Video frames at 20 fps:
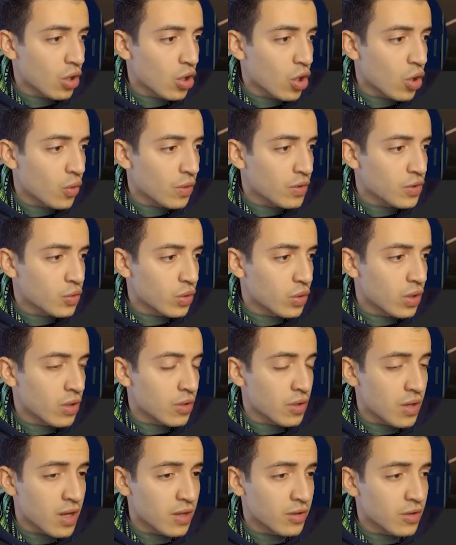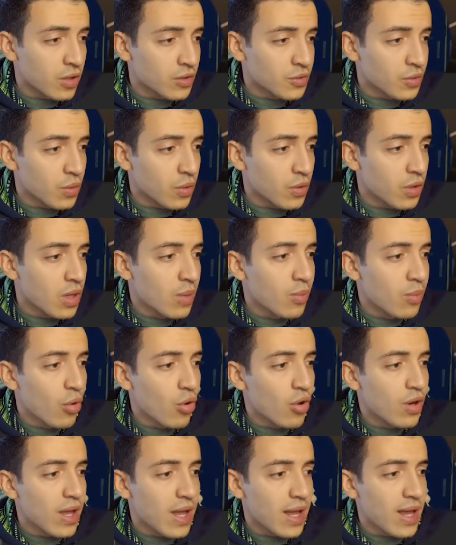go into hit Alt on your
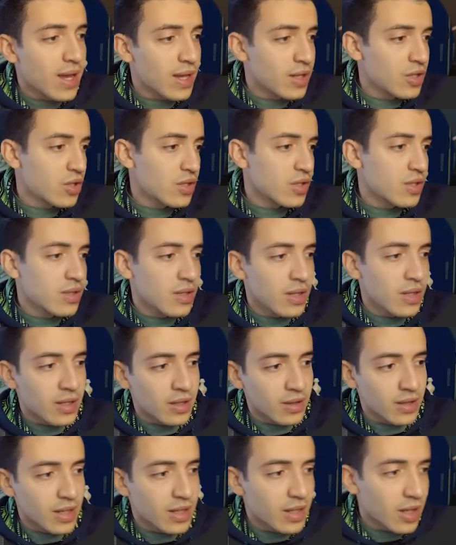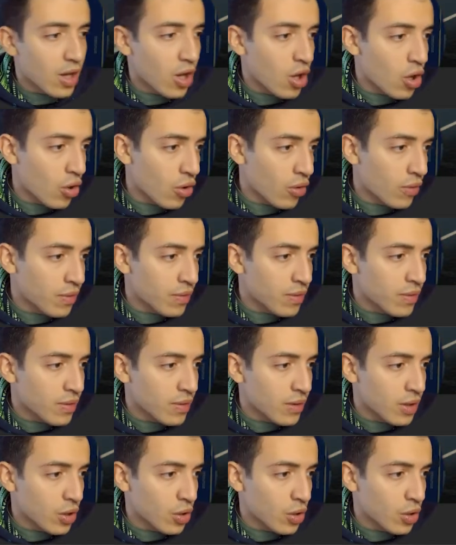keyboard and just click on